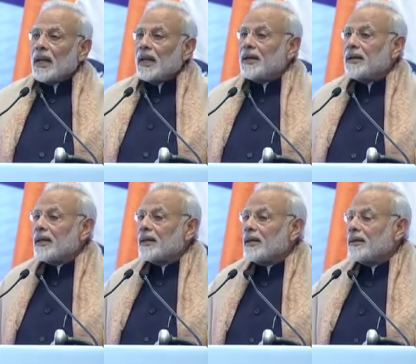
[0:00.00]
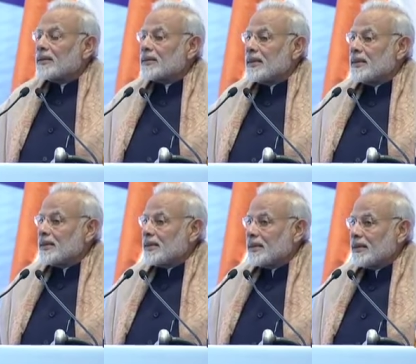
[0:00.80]
Indian
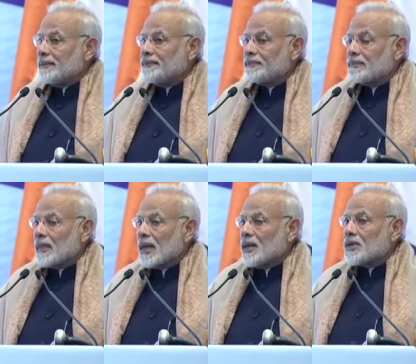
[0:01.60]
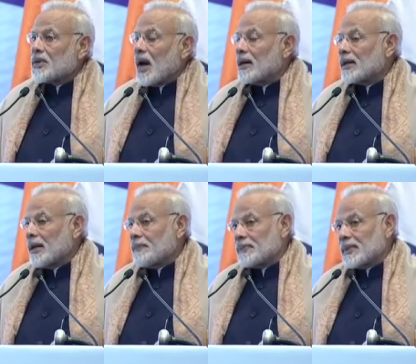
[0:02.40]
industries,
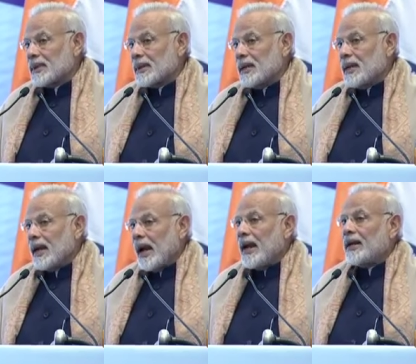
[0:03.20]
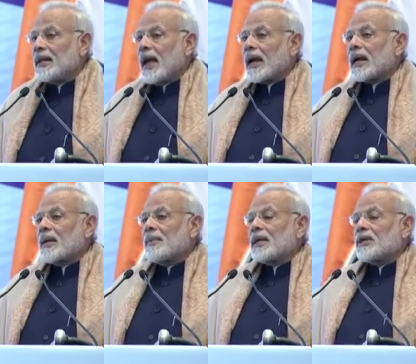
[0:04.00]
startups, and the
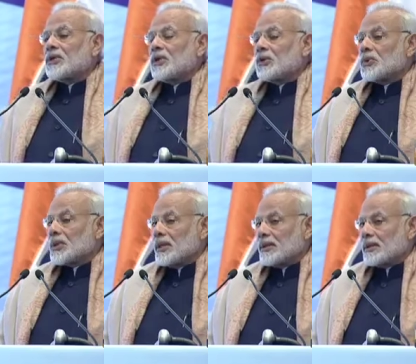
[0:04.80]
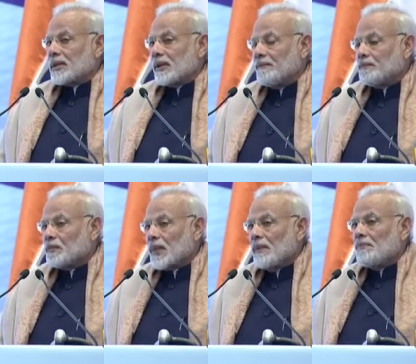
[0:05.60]
academic institutions
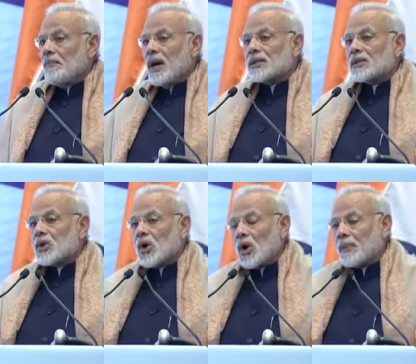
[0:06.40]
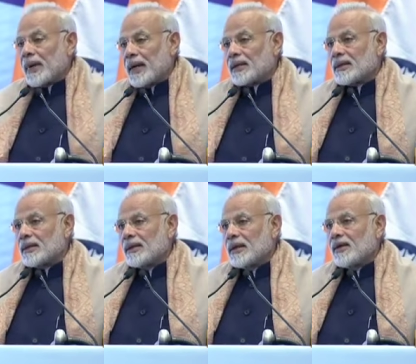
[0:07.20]
must collaborate
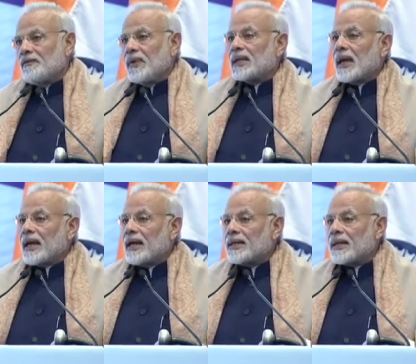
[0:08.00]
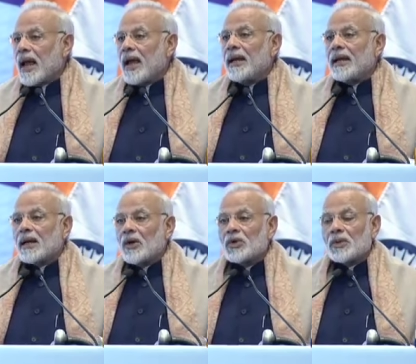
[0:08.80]
with their Israeli
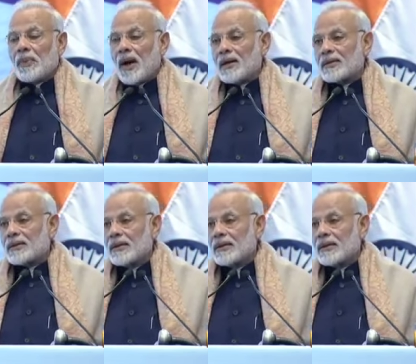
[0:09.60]
counterparts